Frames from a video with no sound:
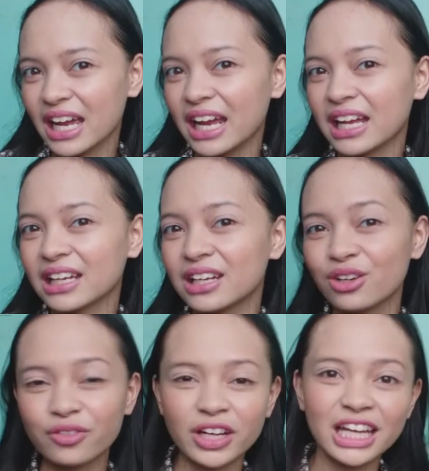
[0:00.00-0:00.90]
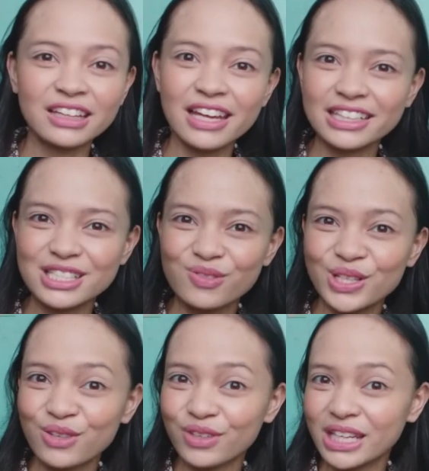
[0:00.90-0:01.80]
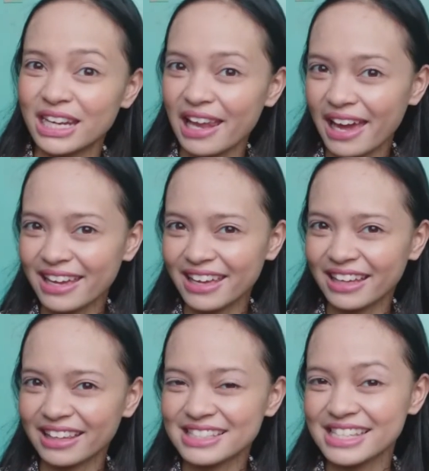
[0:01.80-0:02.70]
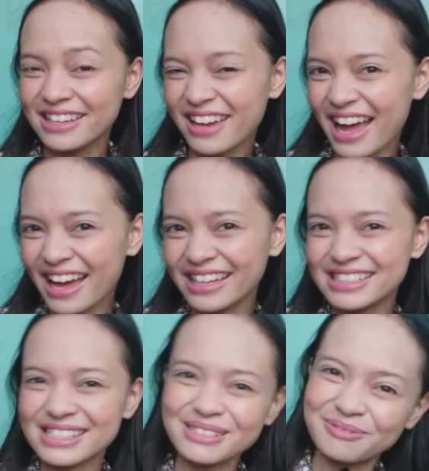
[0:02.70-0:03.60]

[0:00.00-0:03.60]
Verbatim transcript: And don't forget to like this video if you did like it. See you guys!